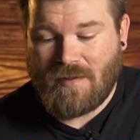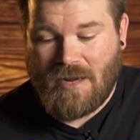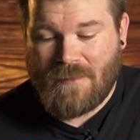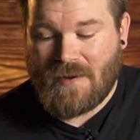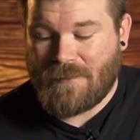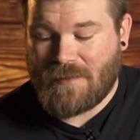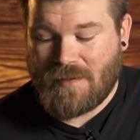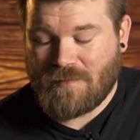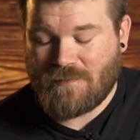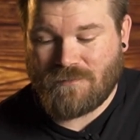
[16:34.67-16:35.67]
and then at the
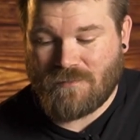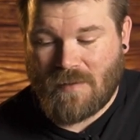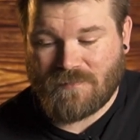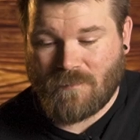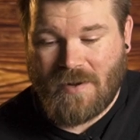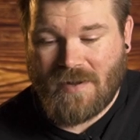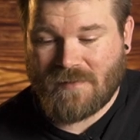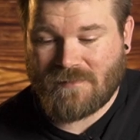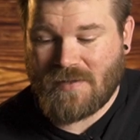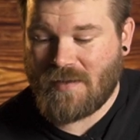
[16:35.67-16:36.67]
end, drop some
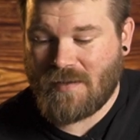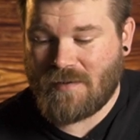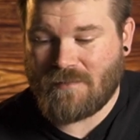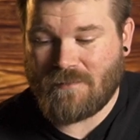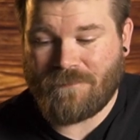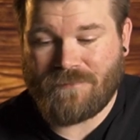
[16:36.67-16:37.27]
wax, and